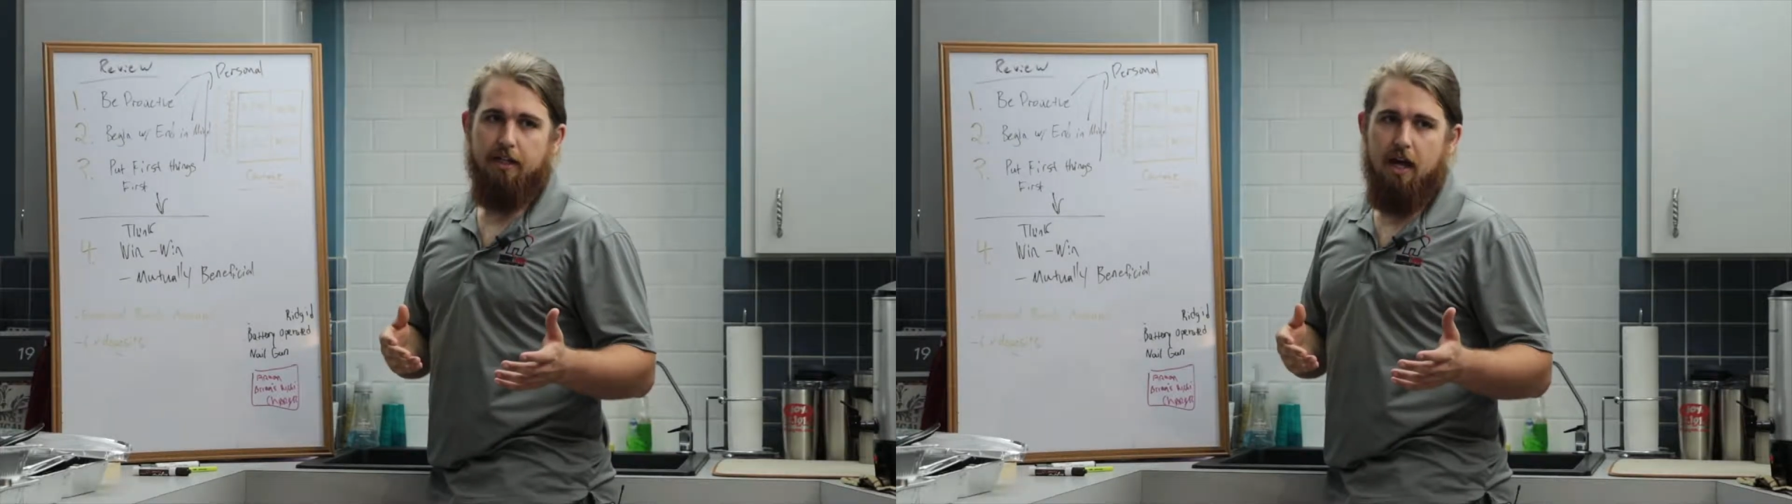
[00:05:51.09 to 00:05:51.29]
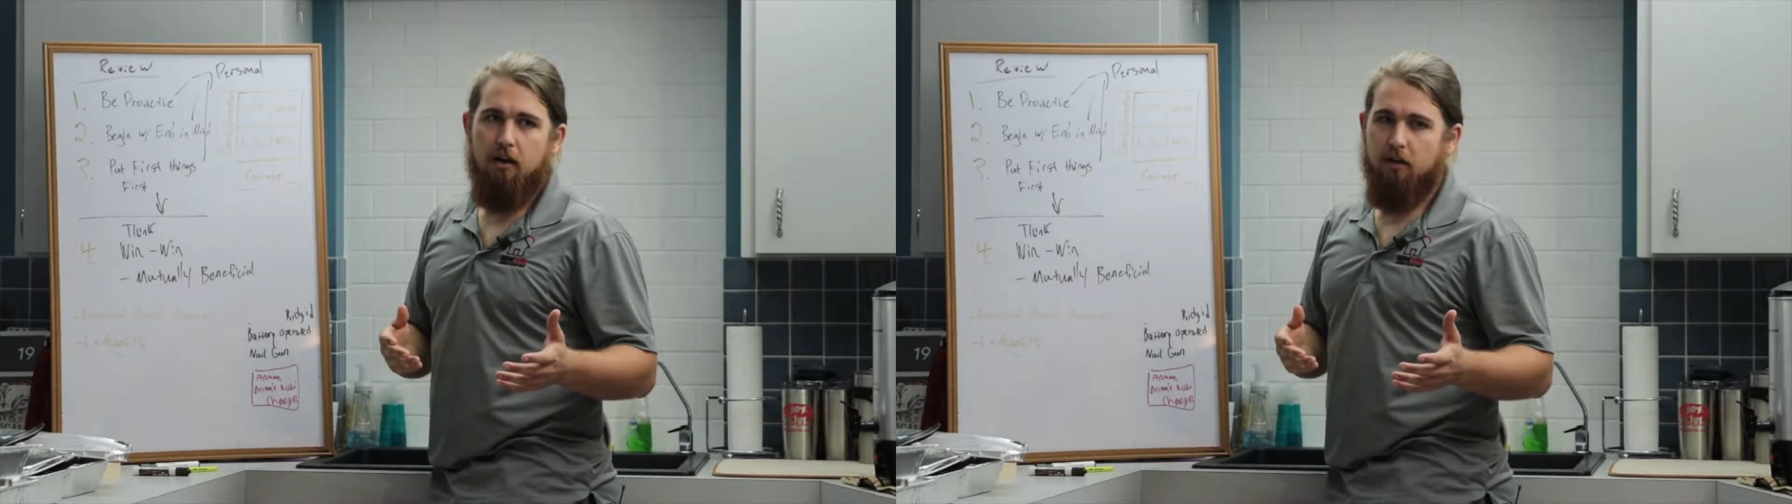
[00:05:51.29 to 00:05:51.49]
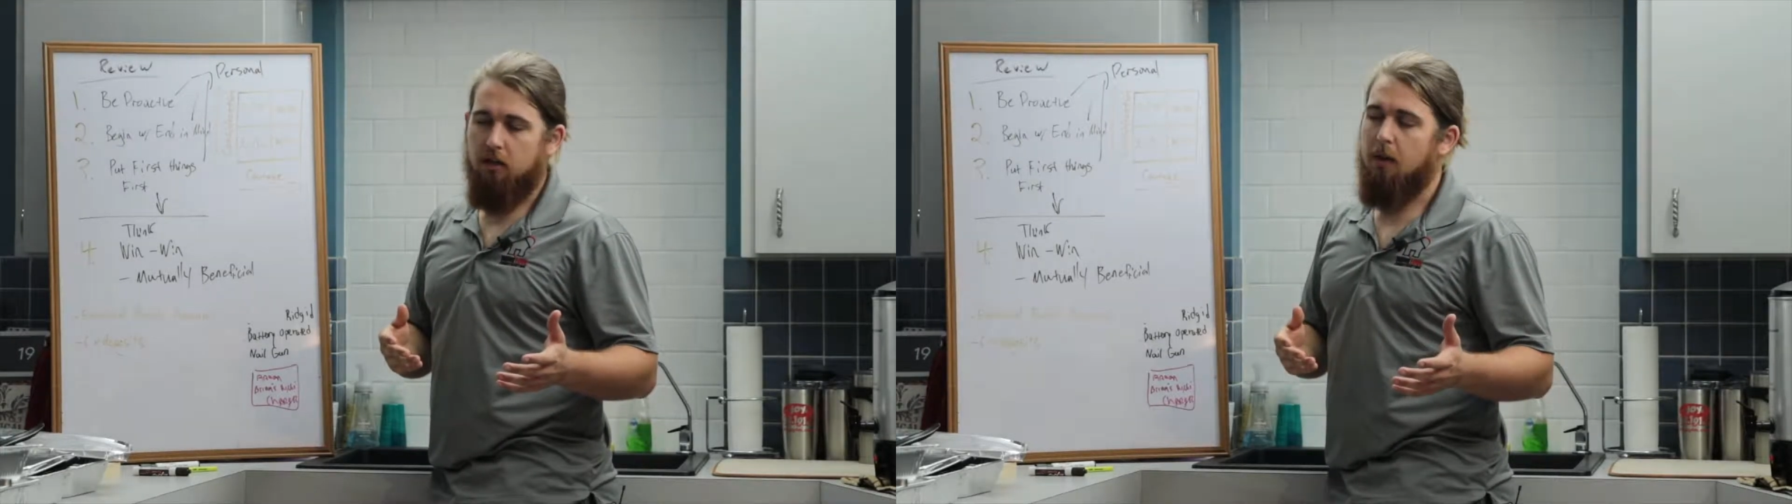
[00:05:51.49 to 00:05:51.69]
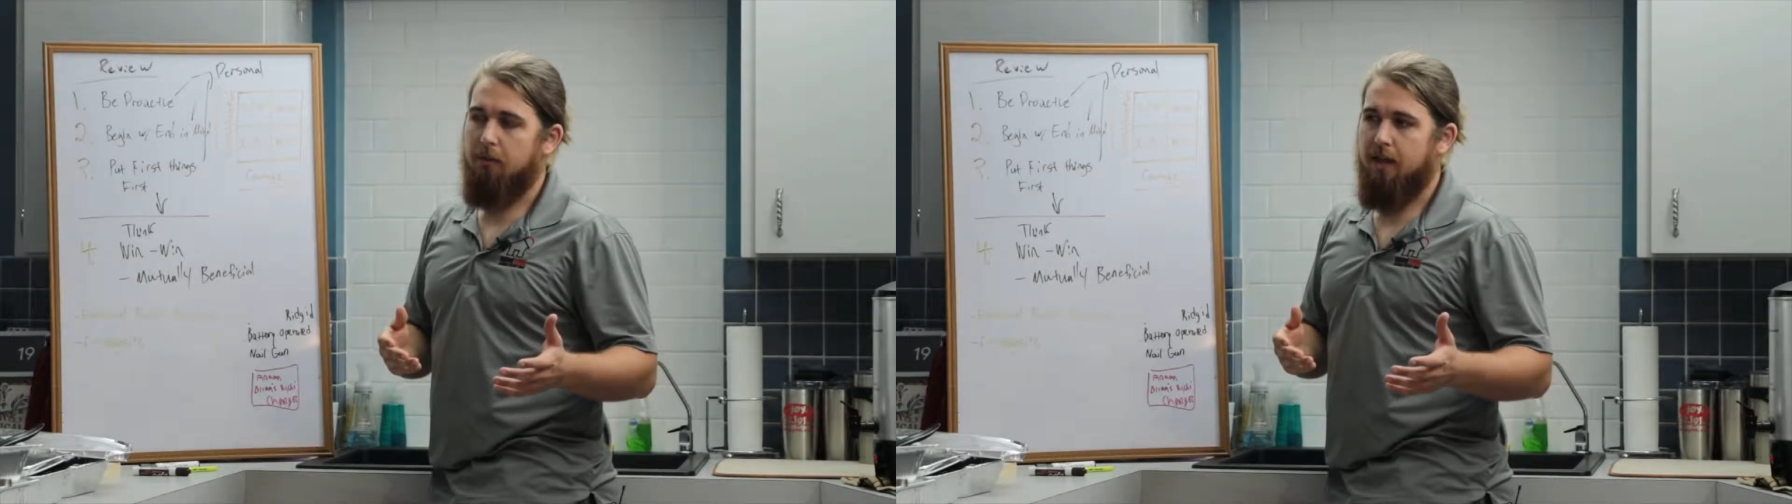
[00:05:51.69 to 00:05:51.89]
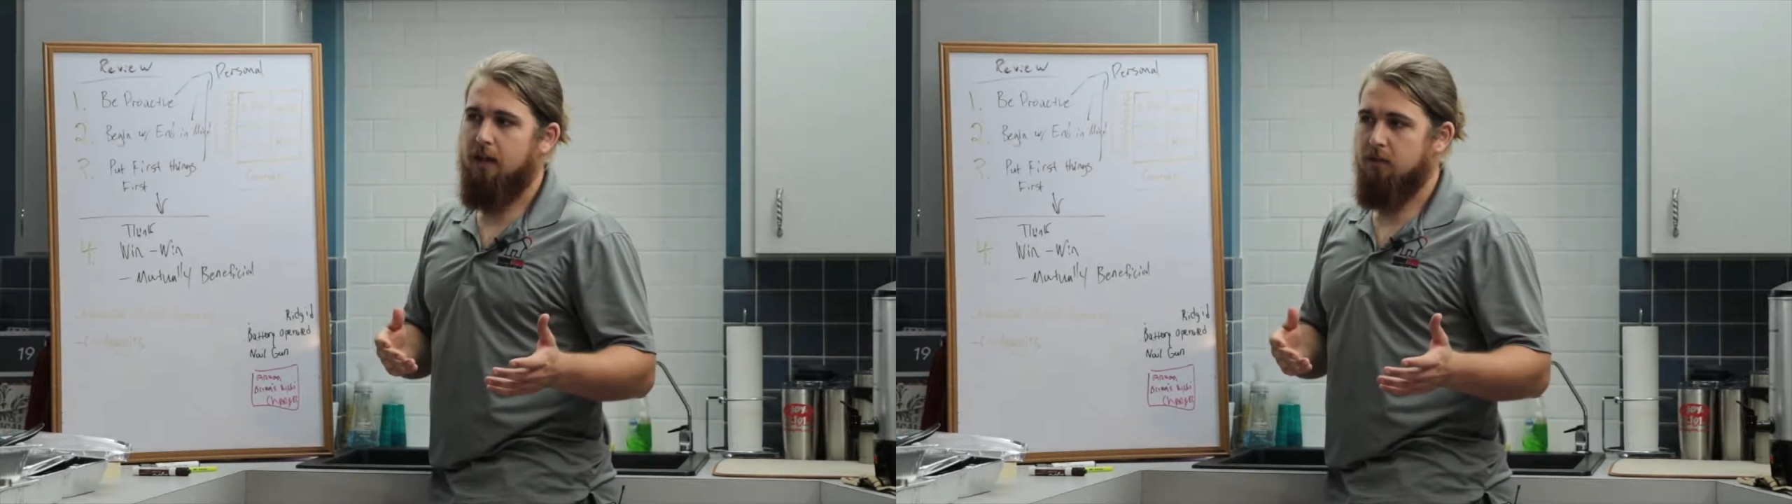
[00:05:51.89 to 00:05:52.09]
down in a couple
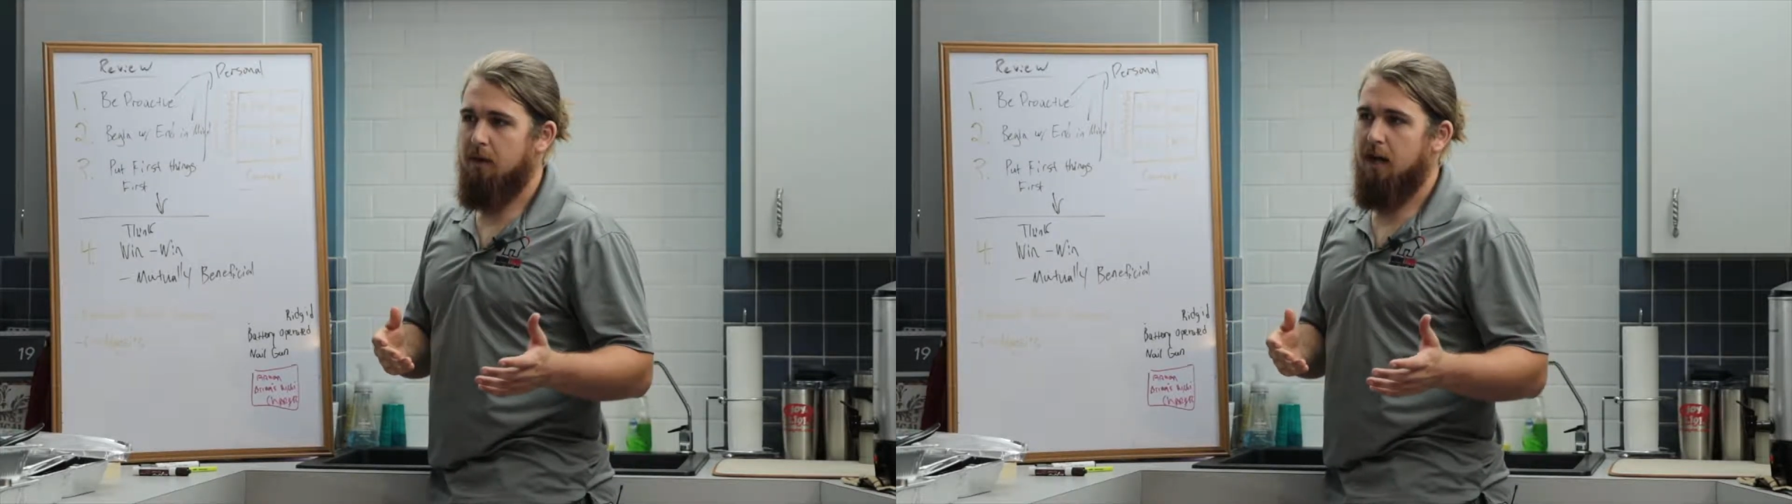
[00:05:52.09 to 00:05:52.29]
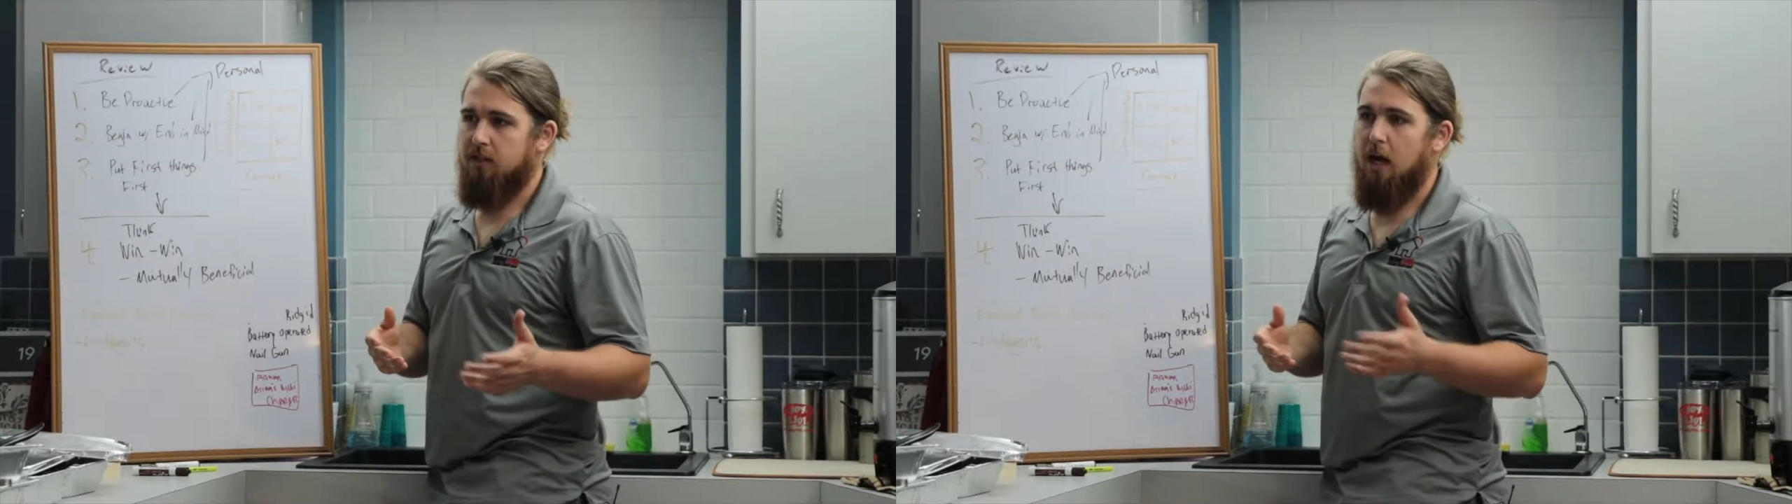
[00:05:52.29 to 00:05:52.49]
thousand miles.